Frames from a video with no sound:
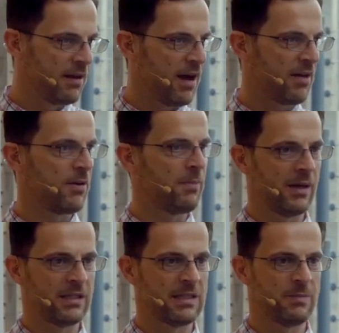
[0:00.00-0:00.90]
other
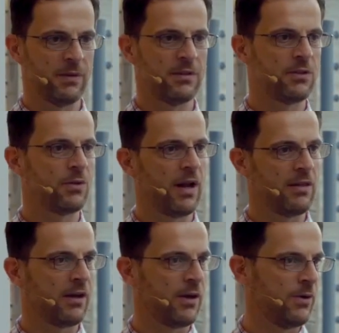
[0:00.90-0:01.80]
participants to
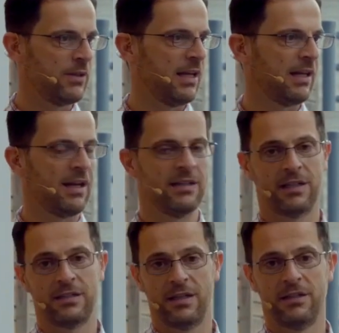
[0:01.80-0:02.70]
write the code and get it
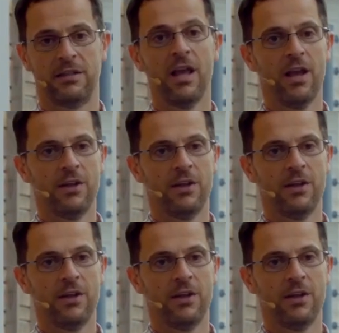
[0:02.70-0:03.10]
success.